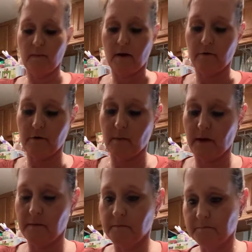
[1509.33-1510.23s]
powder to
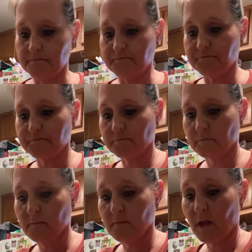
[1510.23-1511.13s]
mine.
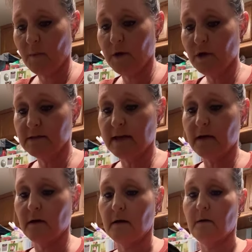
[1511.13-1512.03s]
I mean, you can take
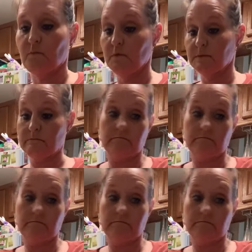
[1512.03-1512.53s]
it, oops,